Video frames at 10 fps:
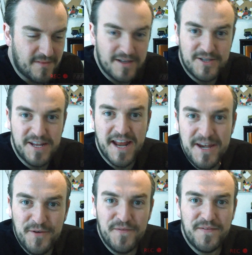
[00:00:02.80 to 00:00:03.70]
So the
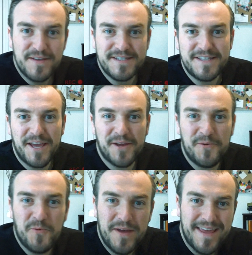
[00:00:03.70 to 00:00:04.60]
end of the
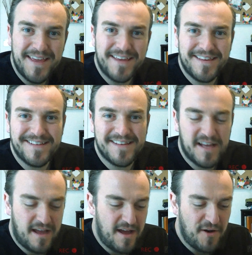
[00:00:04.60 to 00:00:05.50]
second week
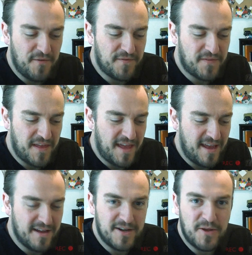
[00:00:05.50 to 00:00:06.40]
of
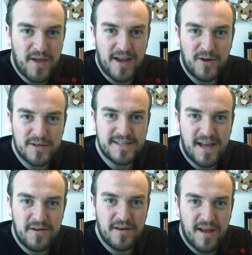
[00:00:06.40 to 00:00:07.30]
the UK
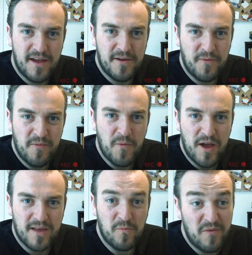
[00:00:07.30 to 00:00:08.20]
lockdown,
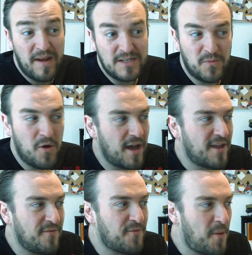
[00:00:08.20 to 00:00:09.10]
we've been actually
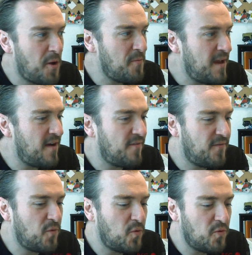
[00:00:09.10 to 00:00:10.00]
working from home now
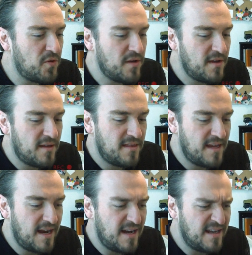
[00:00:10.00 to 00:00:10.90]
for
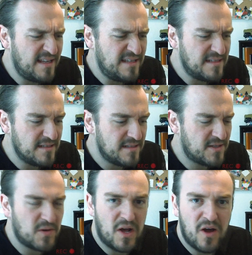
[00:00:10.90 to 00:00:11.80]
nearly
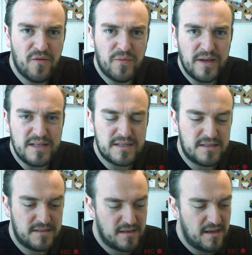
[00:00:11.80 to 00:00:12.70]
2.5
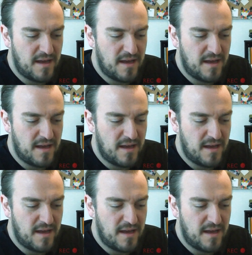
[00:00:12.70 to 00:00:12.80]
weeks.